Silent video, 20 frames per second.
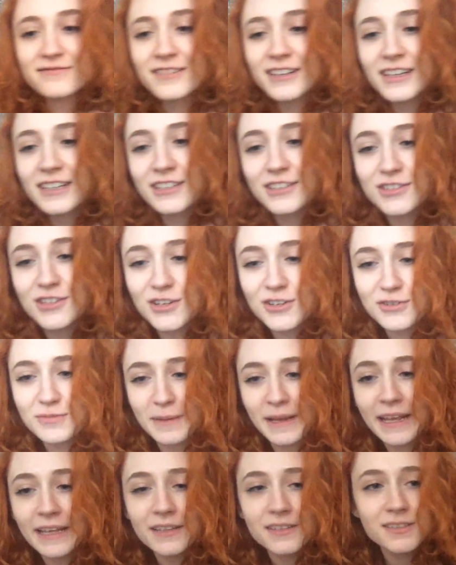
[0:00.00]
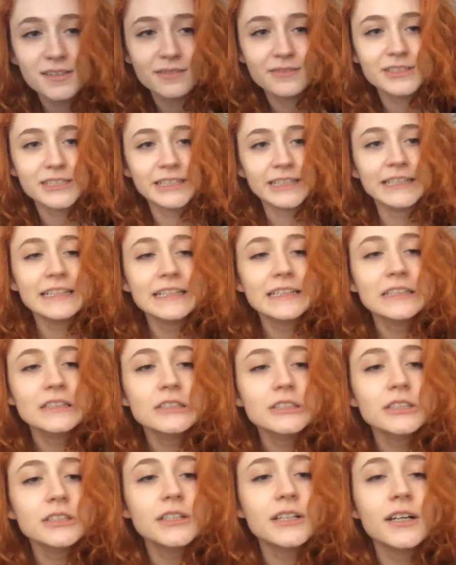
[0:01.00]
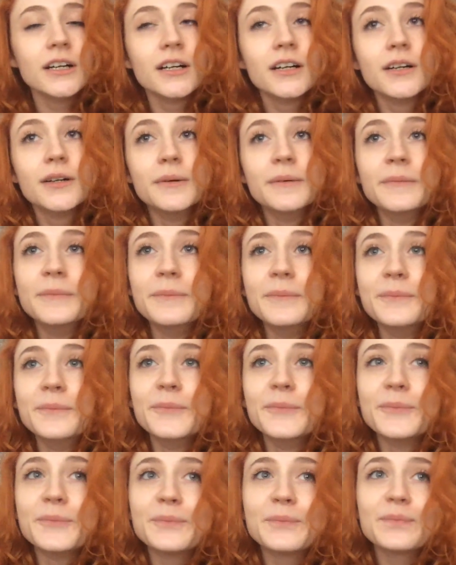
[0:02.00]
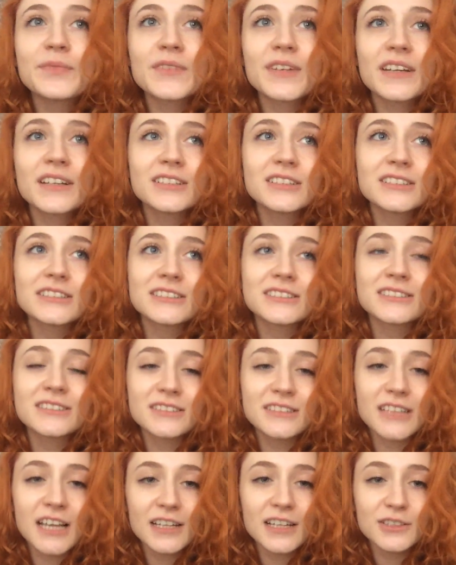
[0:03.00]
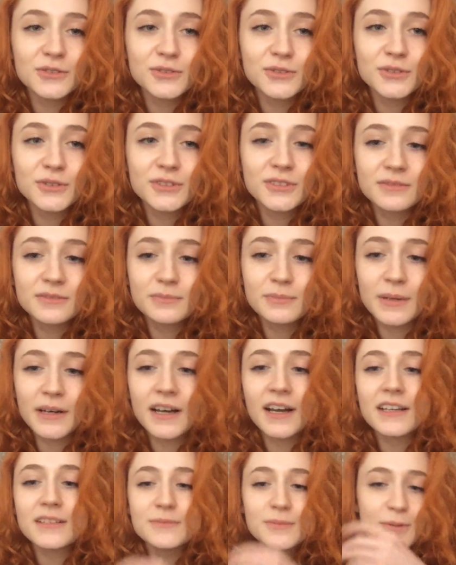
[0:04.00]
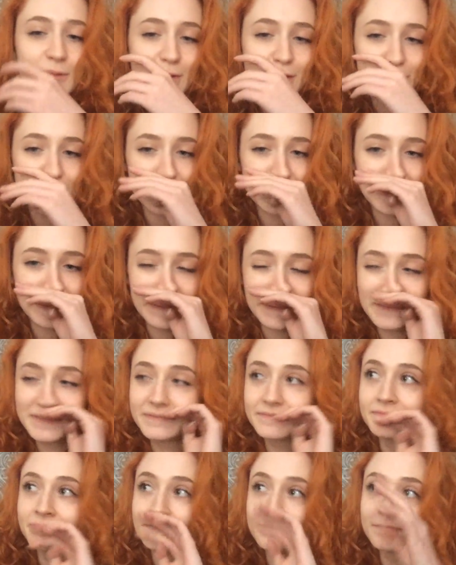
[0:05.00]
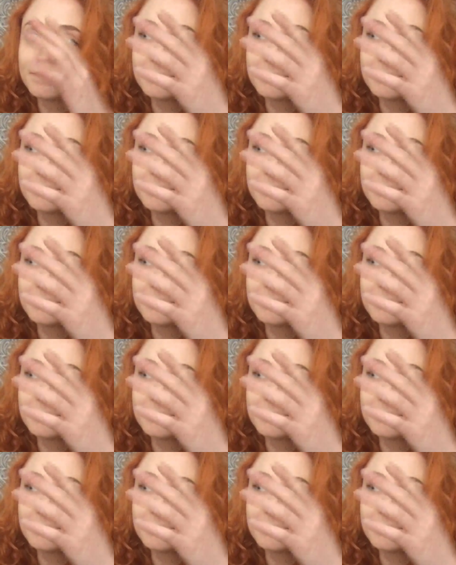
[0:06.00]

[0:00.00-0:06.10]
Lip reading: church mates, obviously. And just, I don't know. But I suppose I'm